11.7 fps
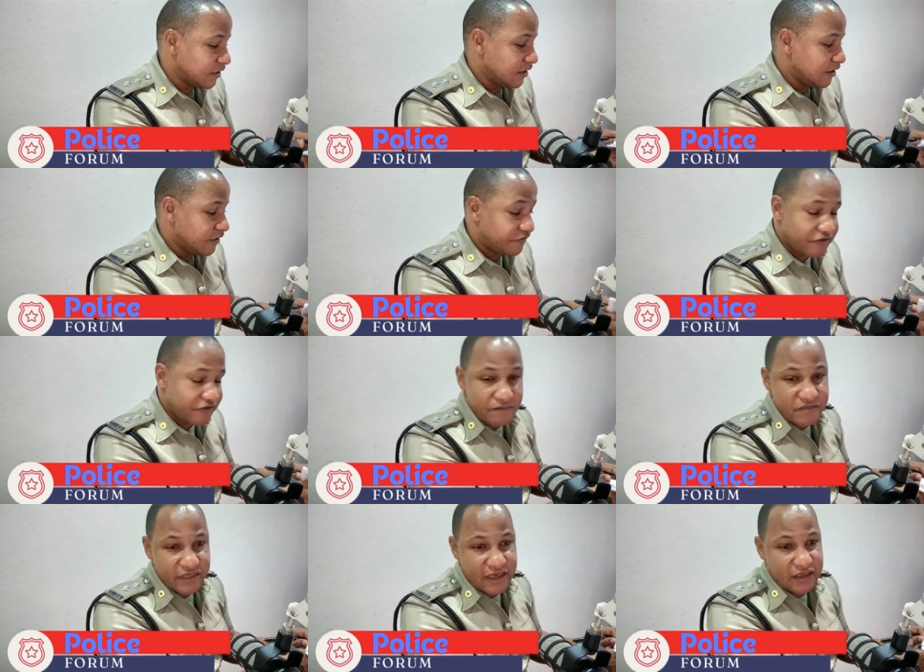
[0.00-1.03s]
From
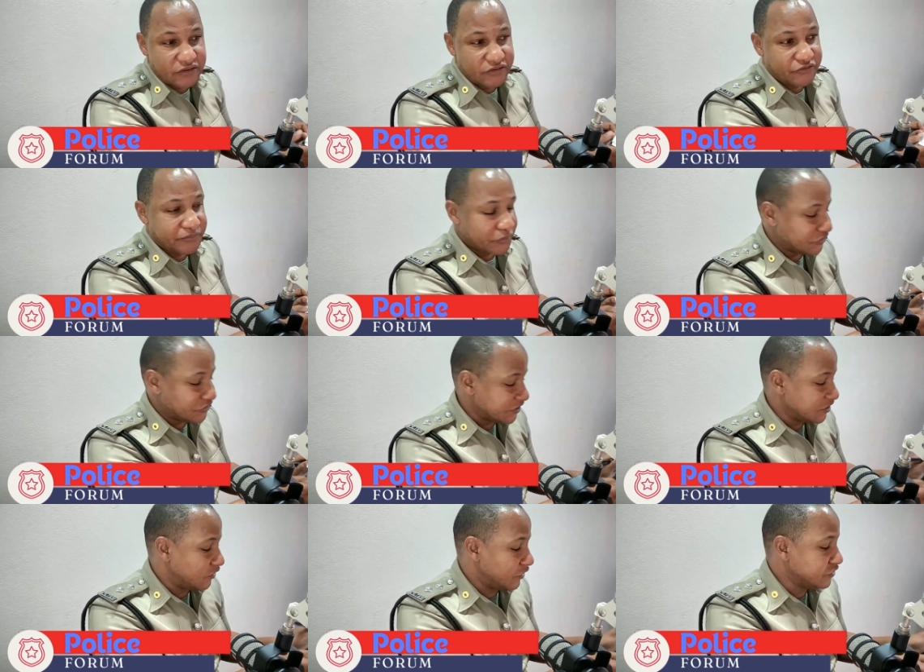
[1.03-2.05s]
there, you could proceed
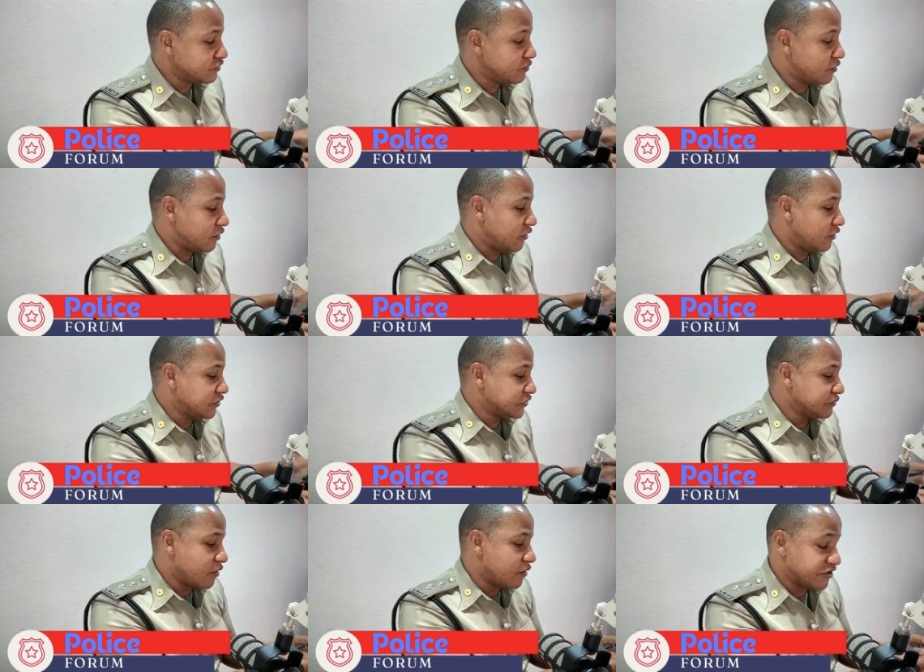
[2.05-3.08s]
onto
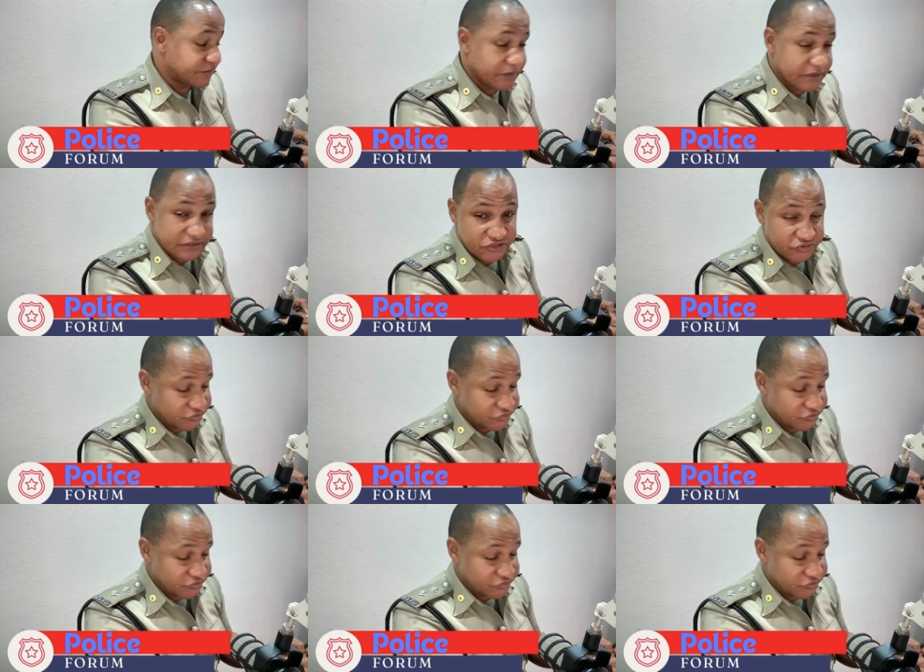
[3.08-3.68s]
Maurice Mason Street,